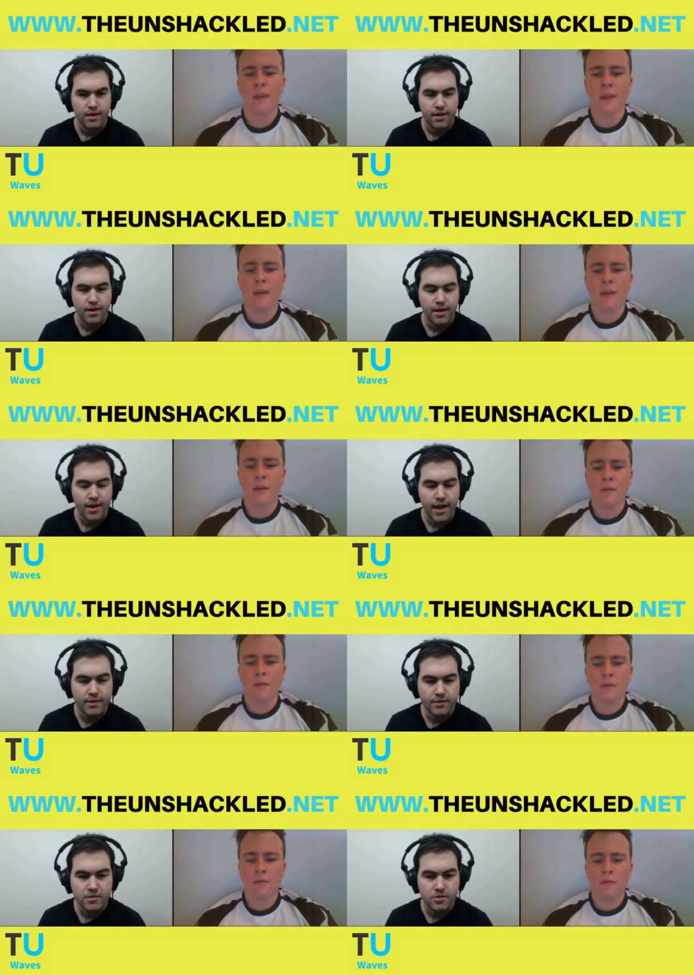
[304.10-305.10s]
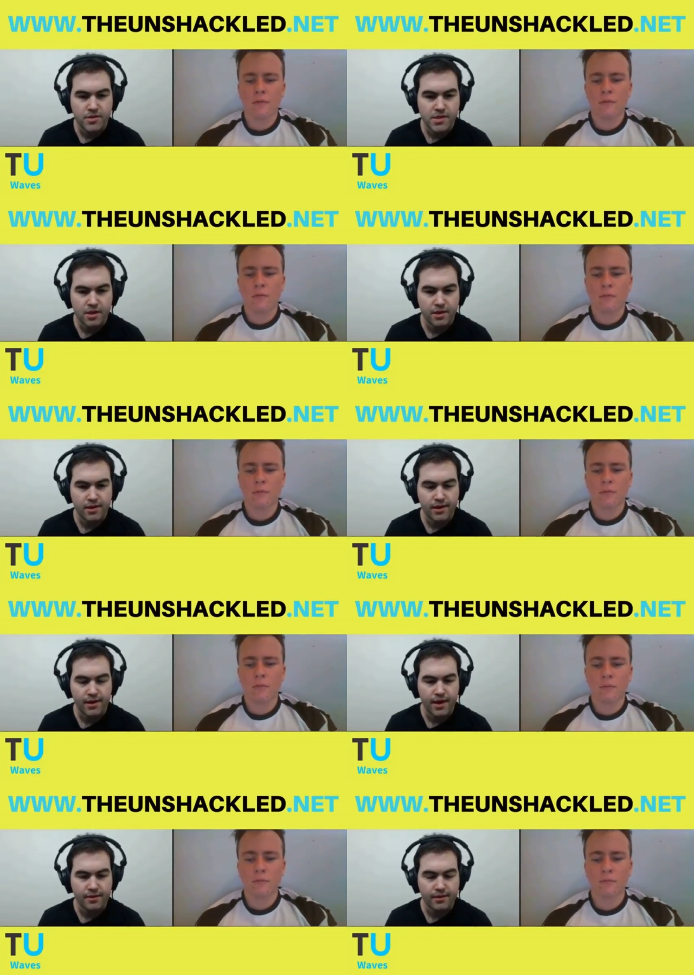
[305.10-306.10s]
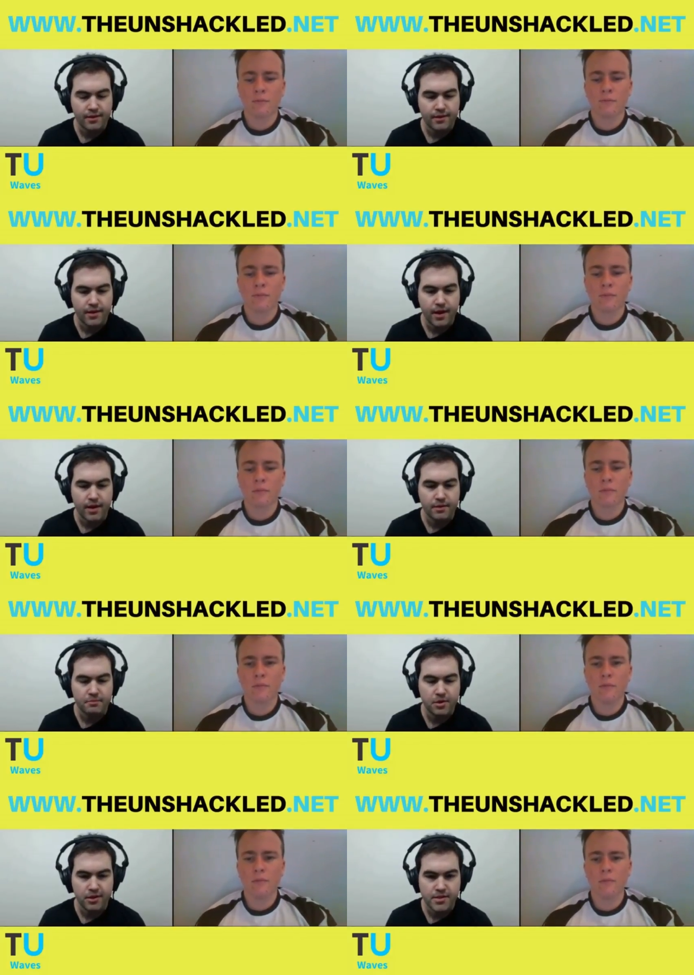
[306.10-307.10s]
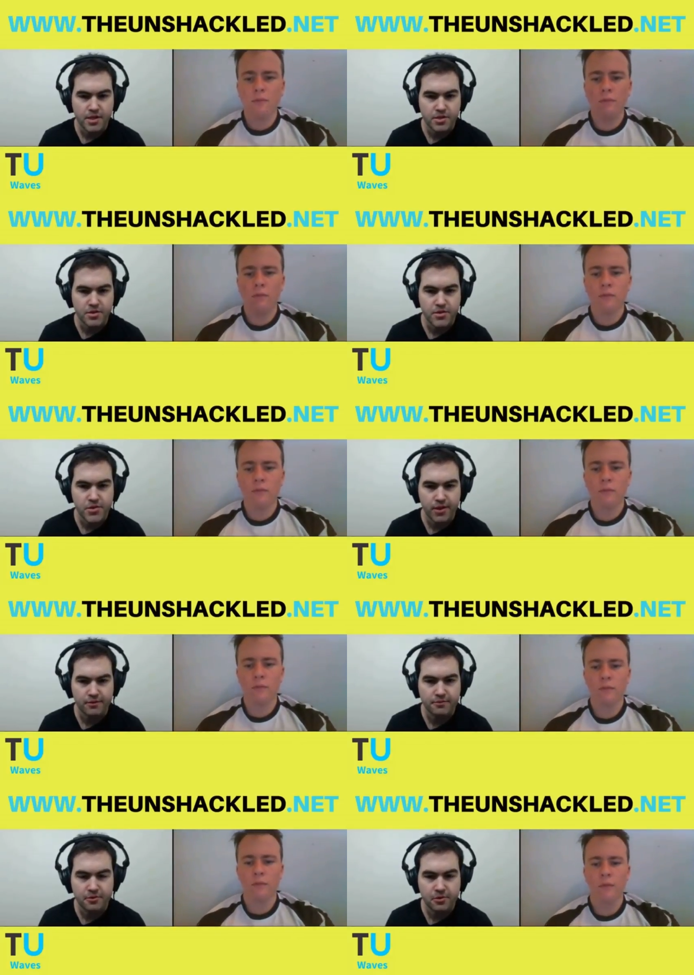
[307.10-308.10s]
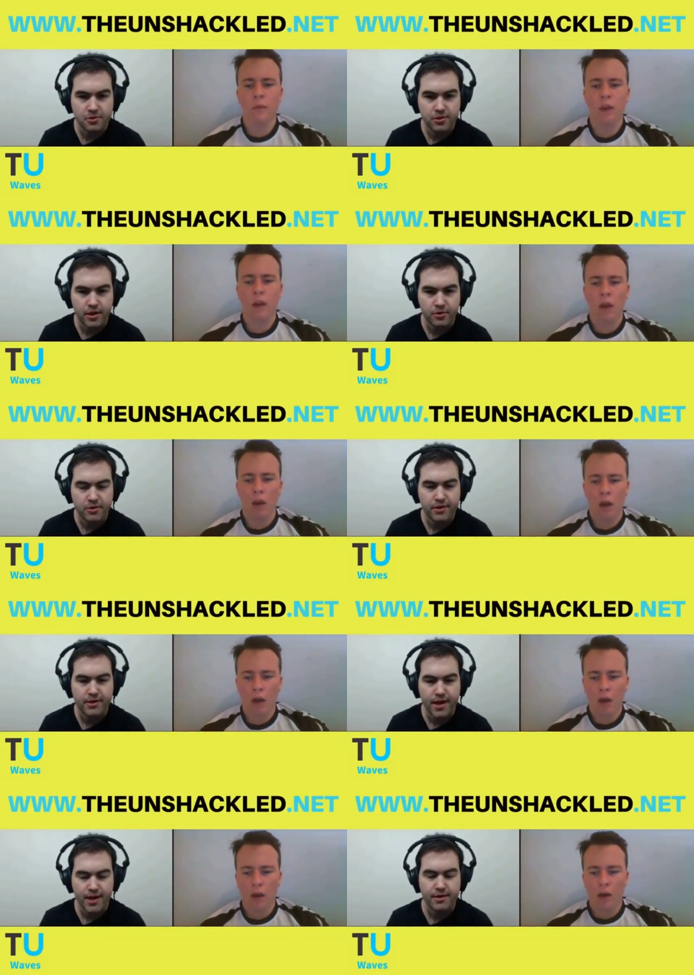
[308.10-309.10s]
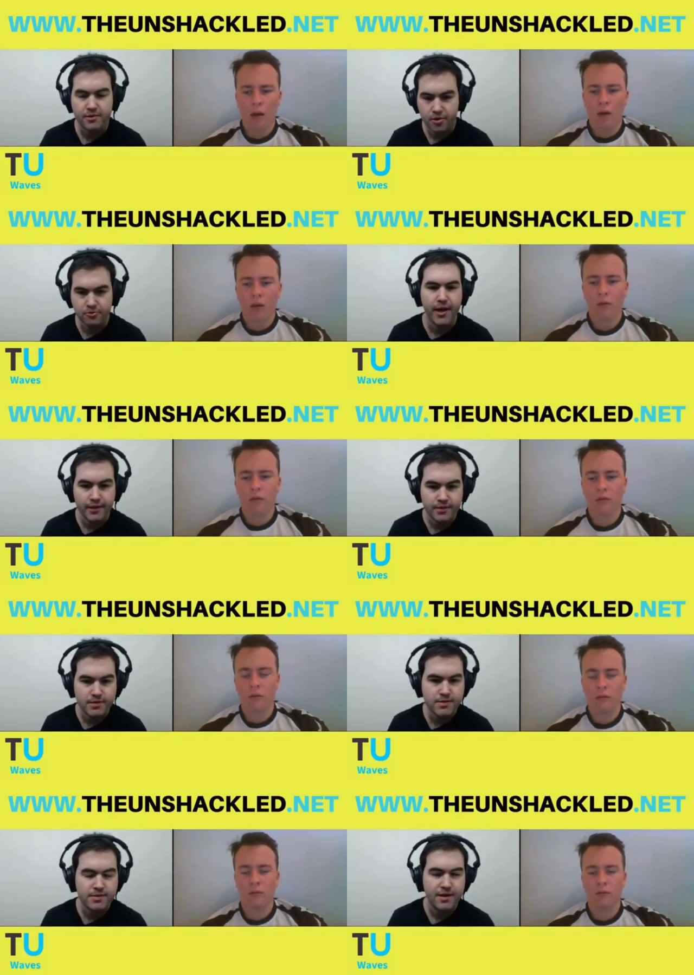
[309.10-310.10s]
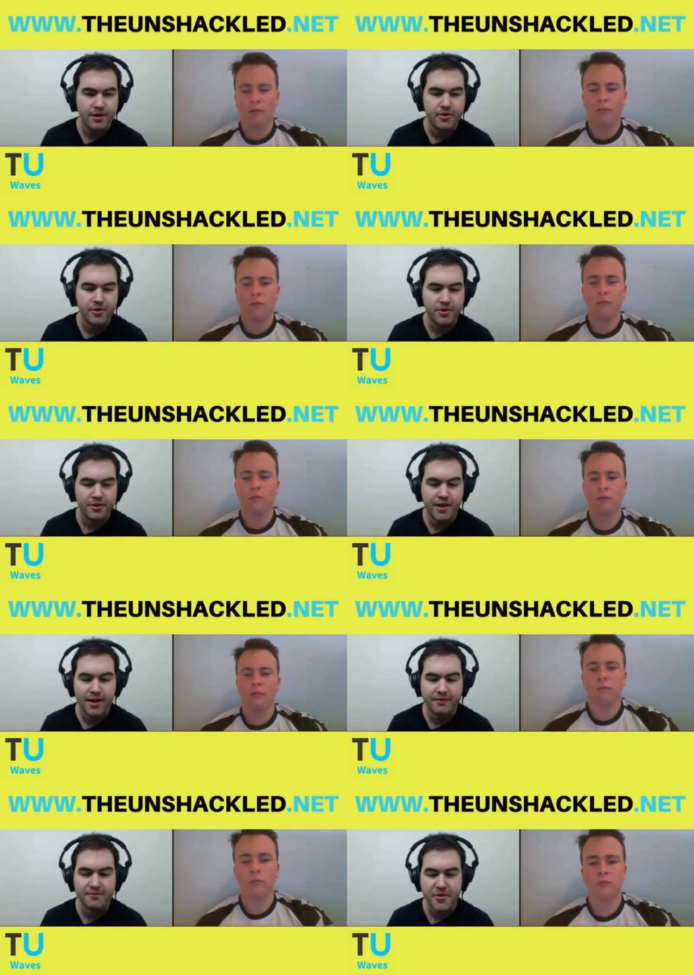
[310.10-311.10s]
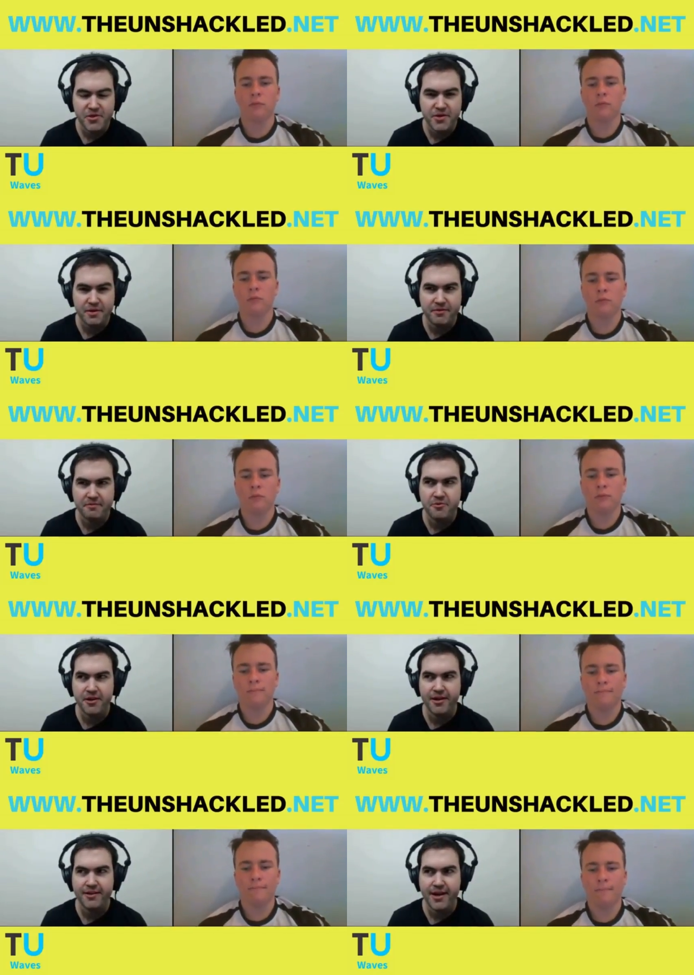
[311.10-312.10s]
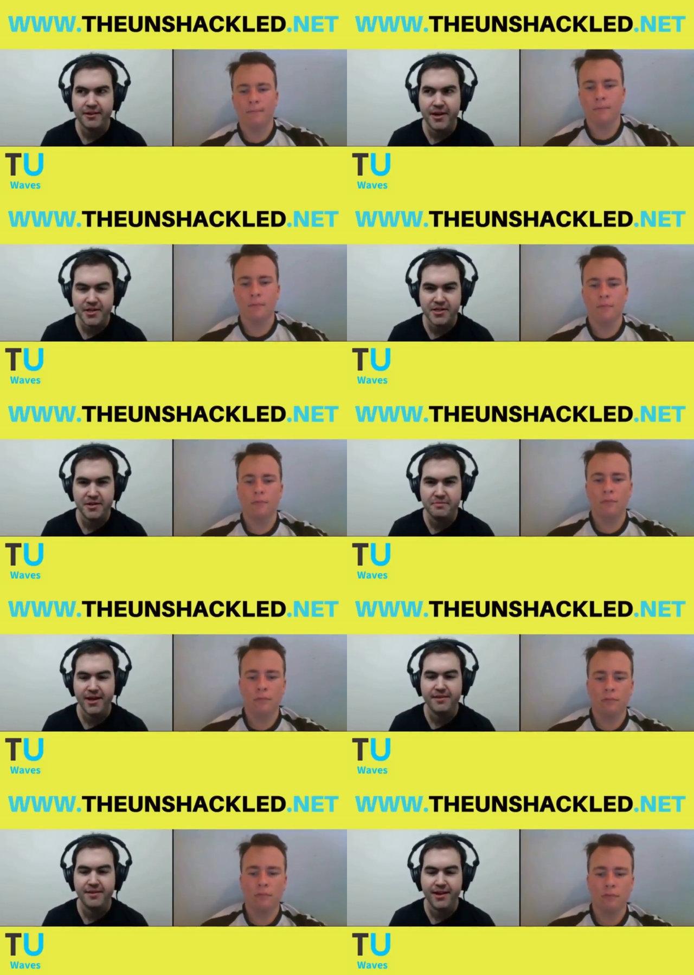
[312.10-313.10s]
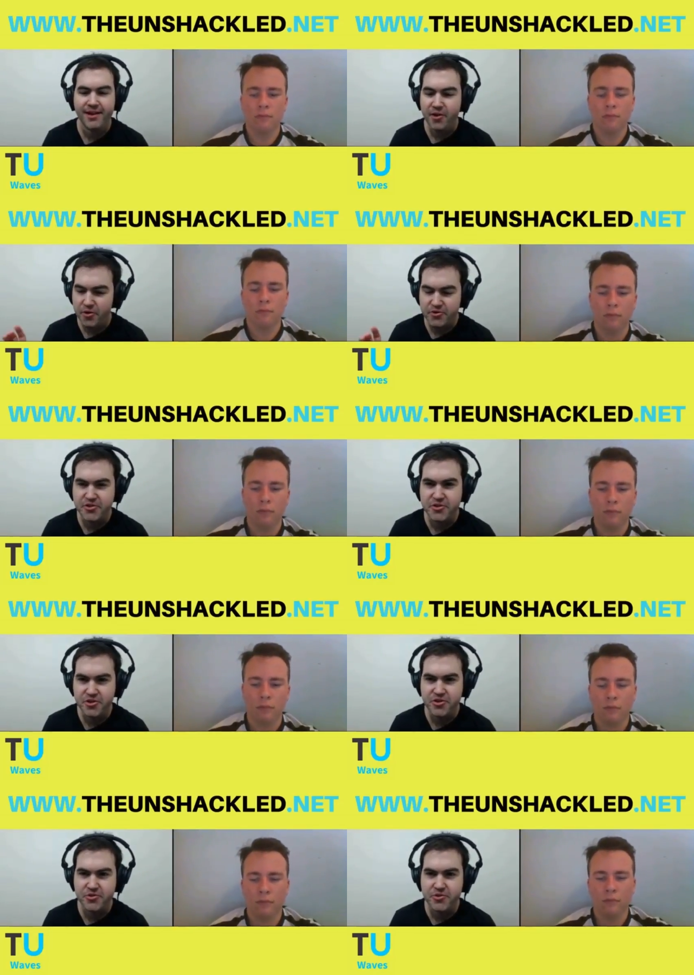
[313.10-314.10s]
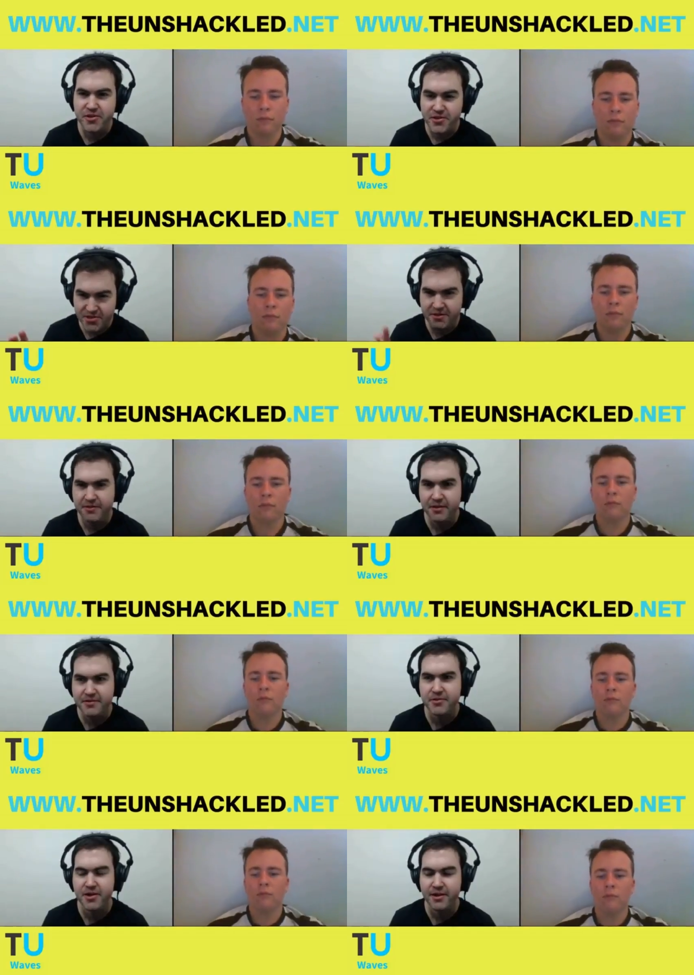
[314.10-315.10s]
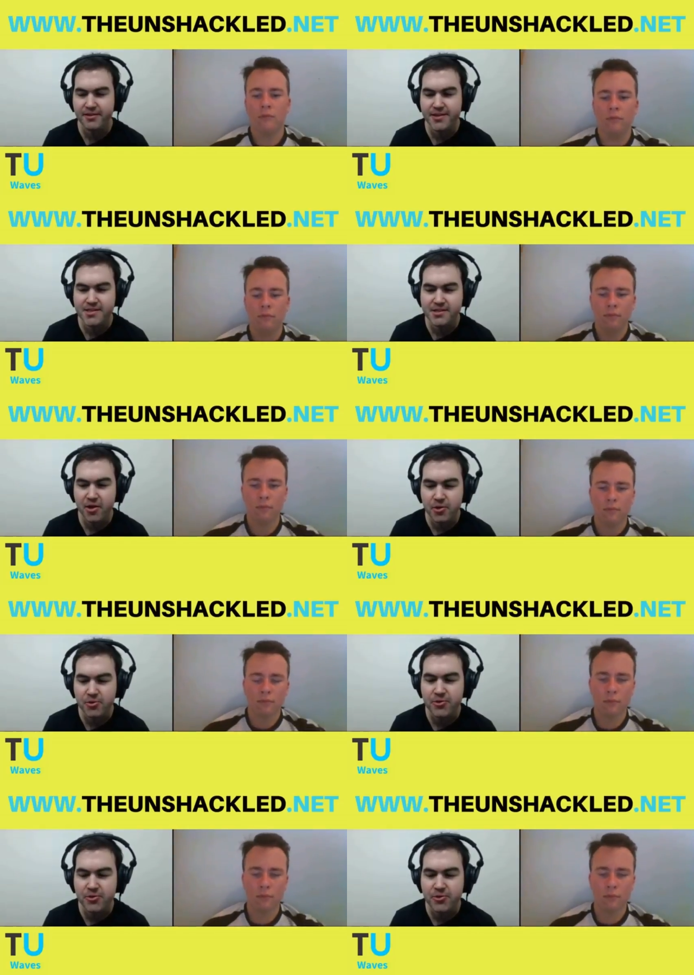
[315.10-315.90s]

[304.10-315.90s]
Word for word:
Speaker 1: Uh, and also the other um, politicians calling for an audit are the Greens, who uh, most people have pointed out are actually being the constitutional conservative throughout this whole